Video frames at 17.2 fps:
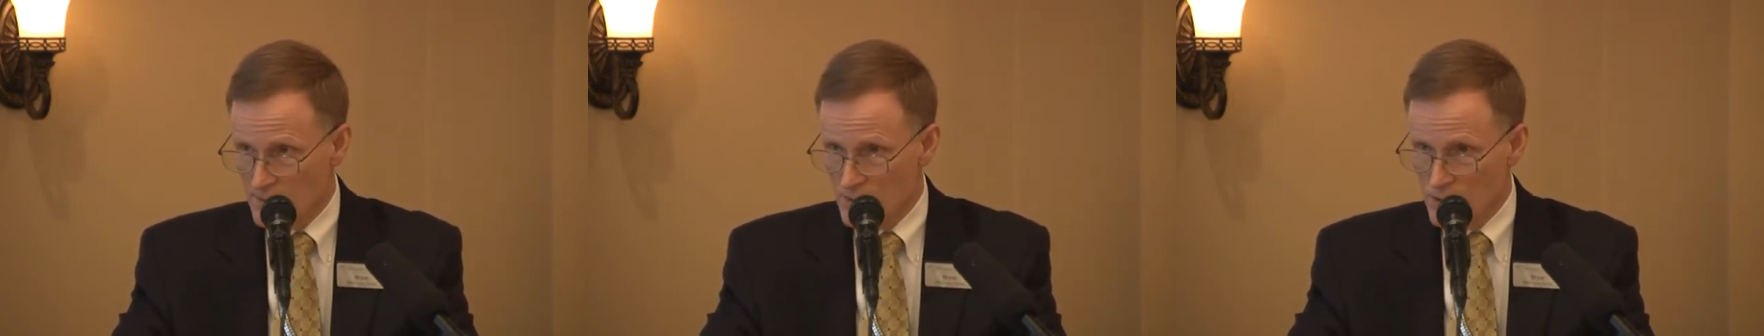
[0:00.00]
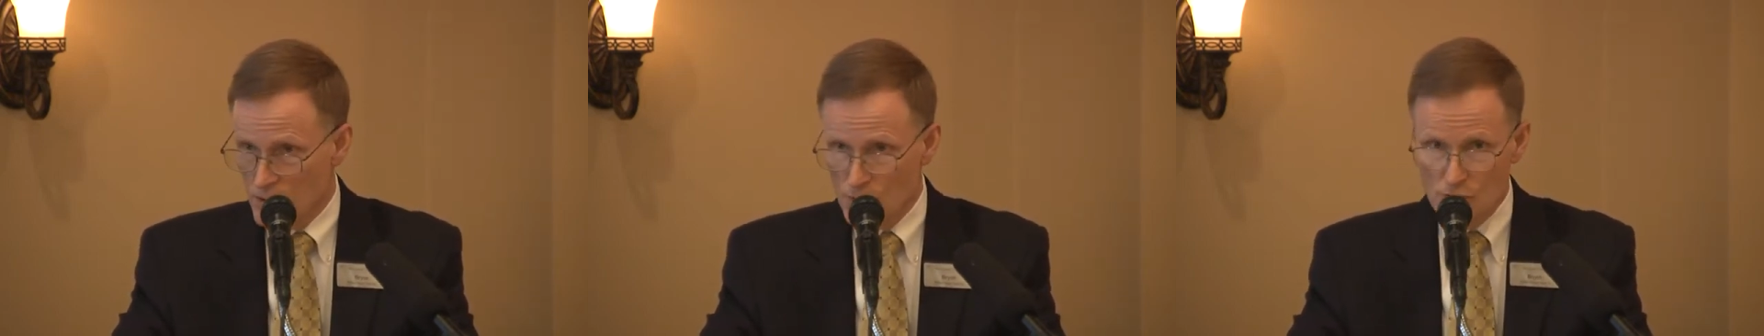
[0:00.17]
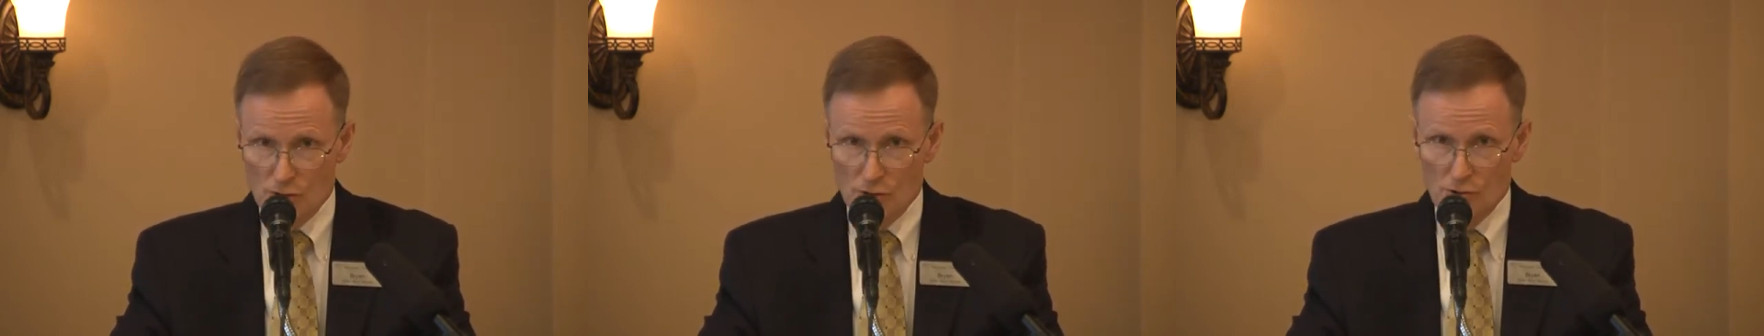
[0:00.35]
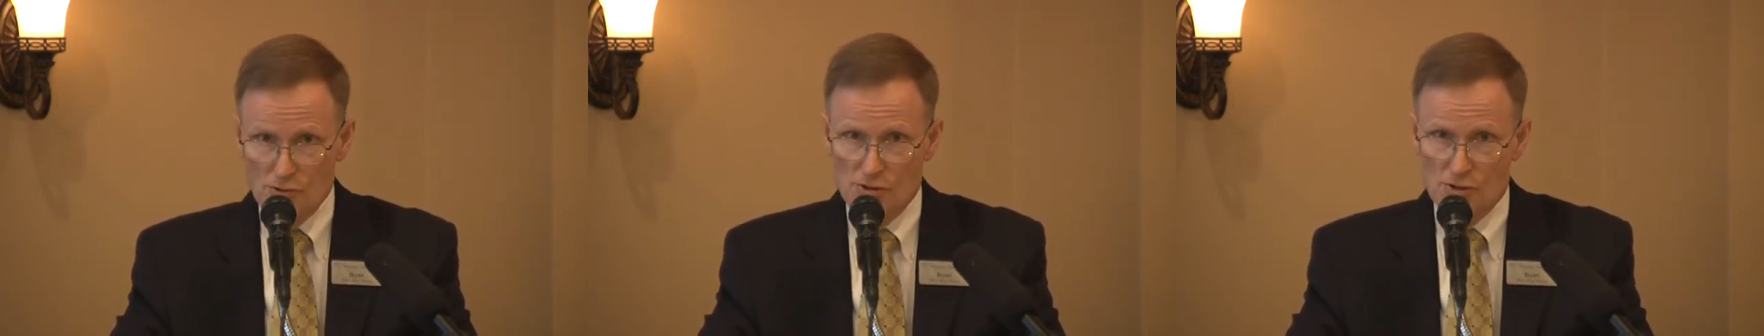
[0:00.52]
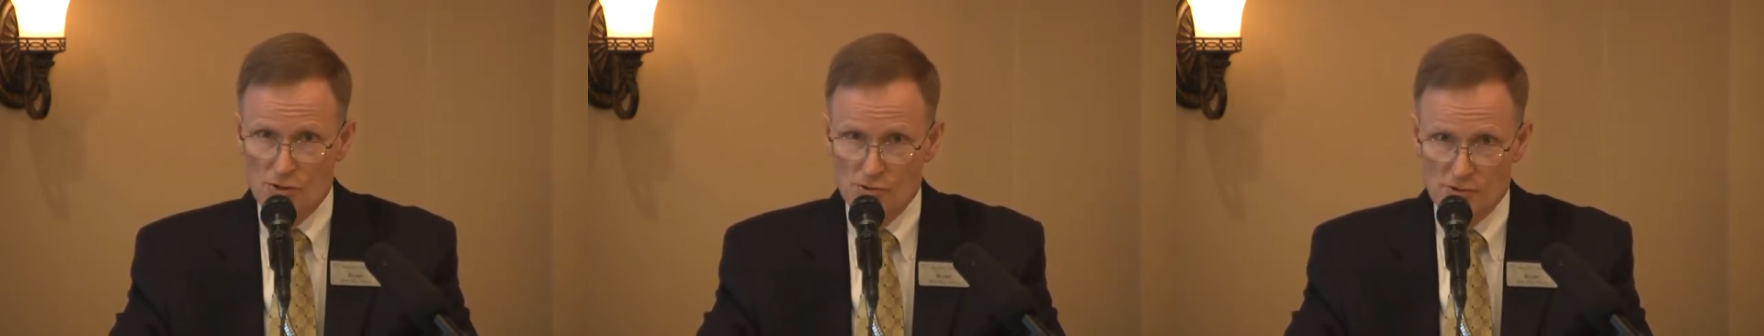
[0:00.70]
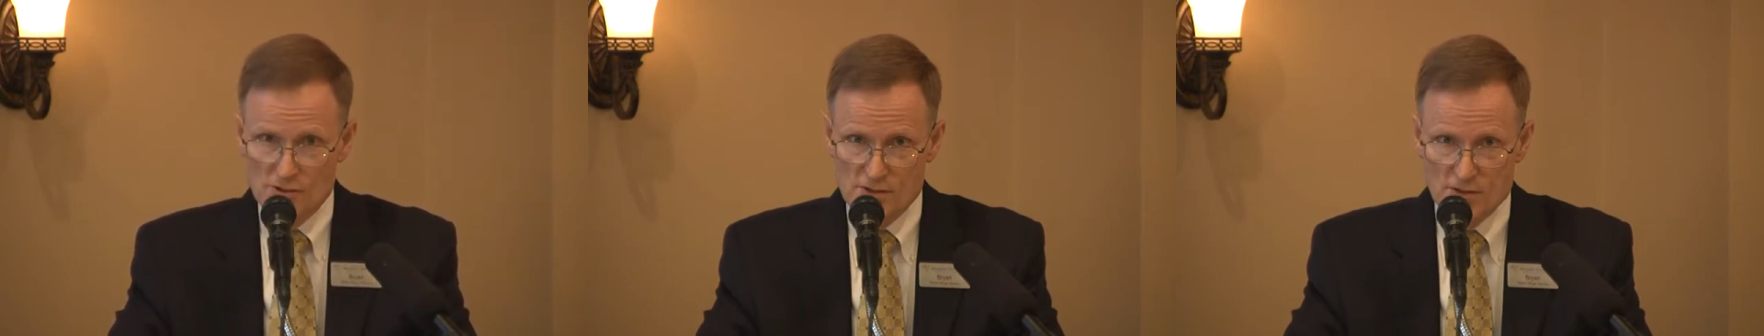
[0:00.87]
you do
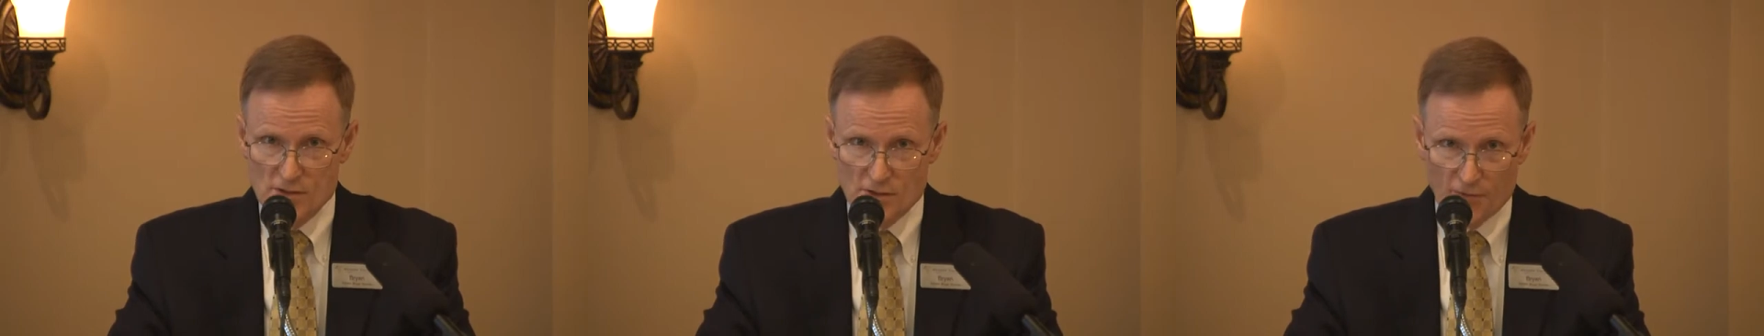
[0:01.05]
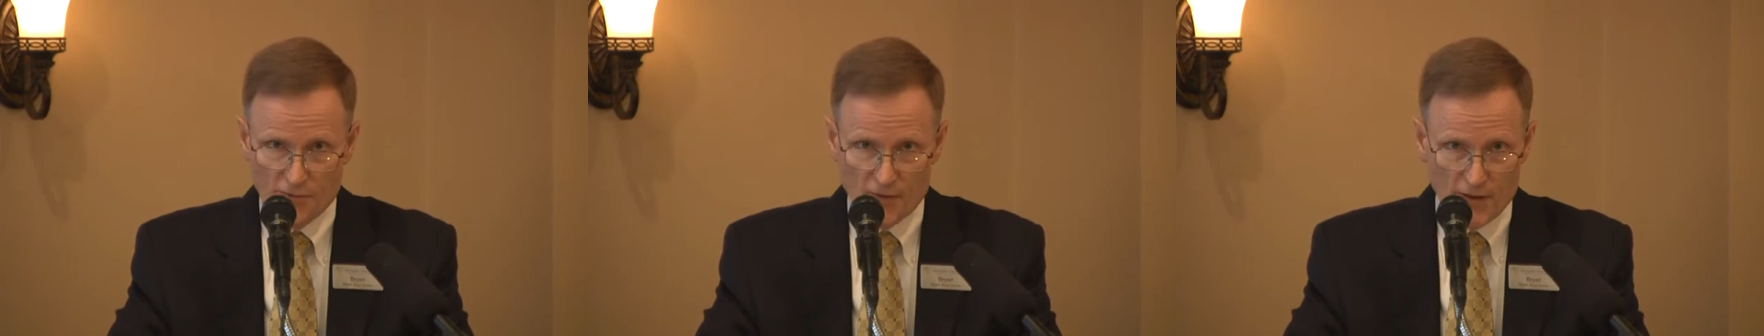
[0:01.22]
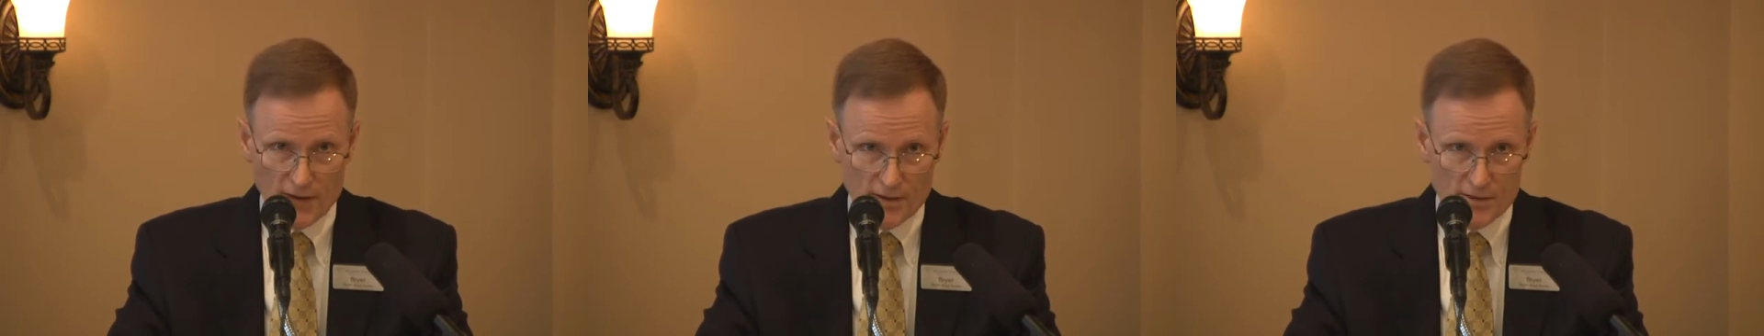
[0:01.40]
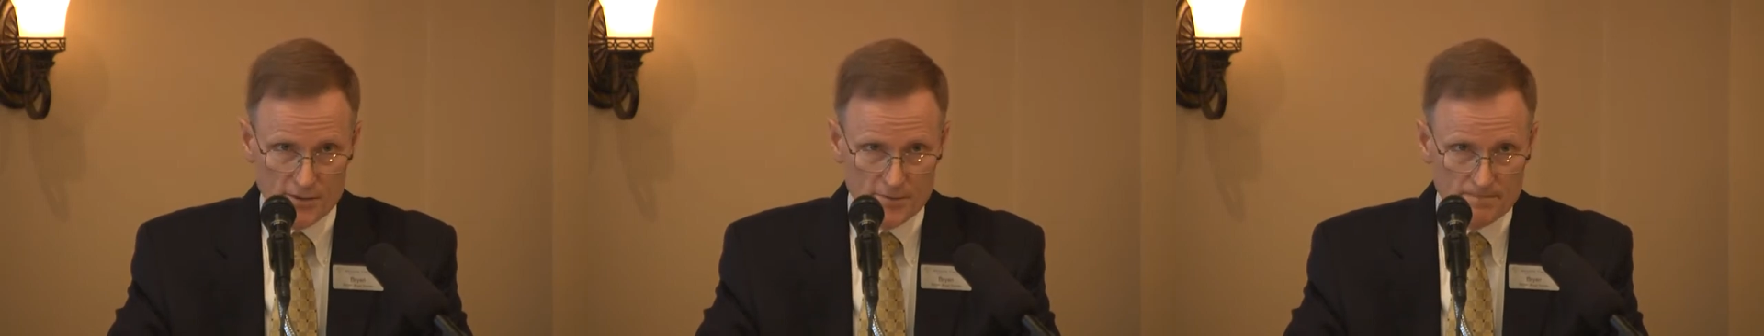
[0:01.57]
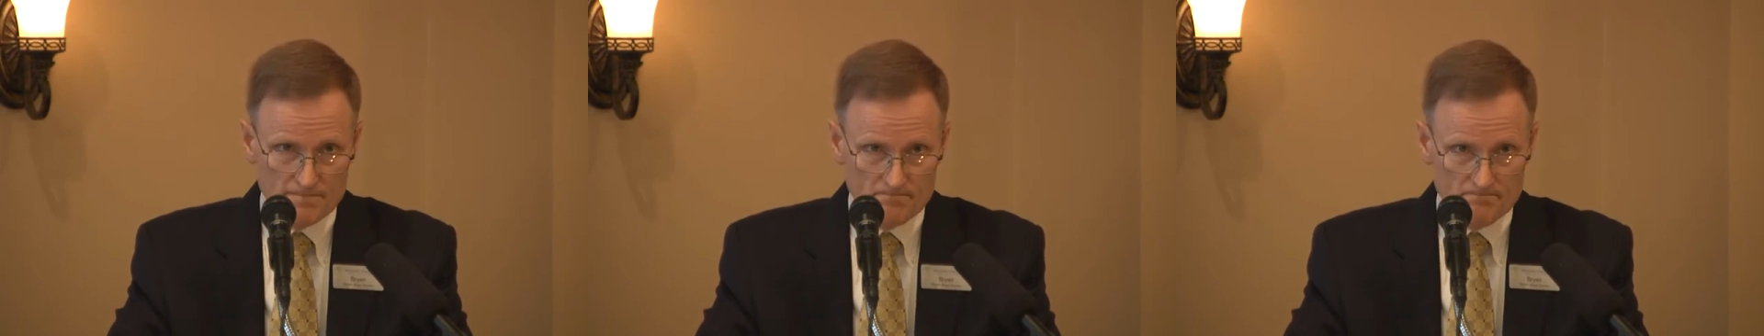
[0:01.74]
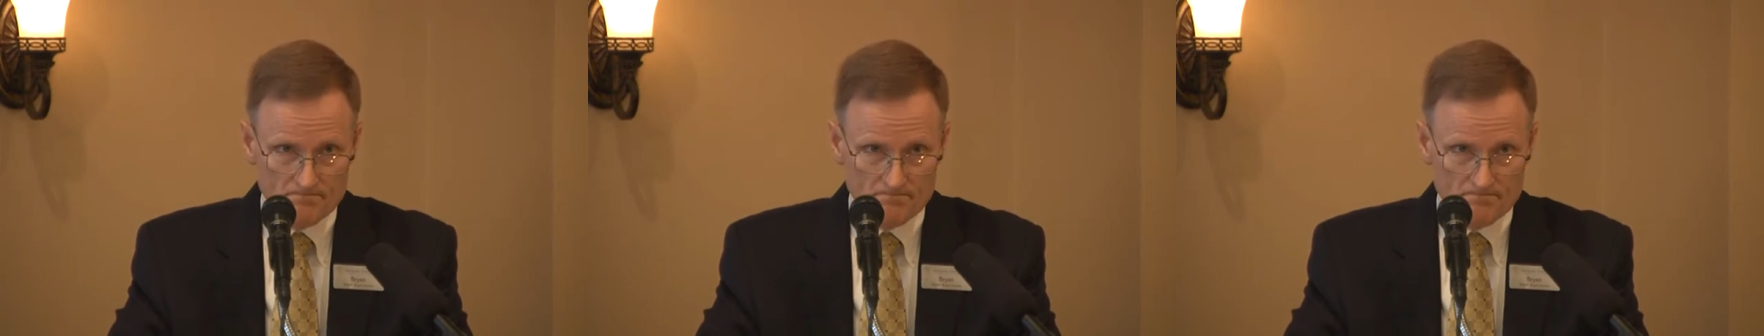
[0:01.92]
choose to defend,